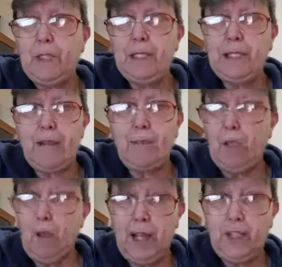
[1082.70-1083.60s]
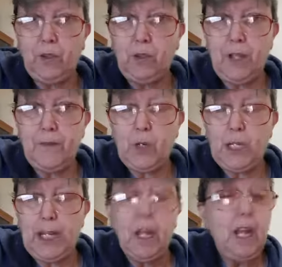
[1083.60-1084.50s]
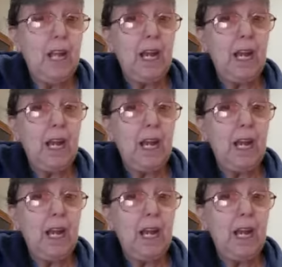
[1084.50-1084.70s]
with the same lies all over again.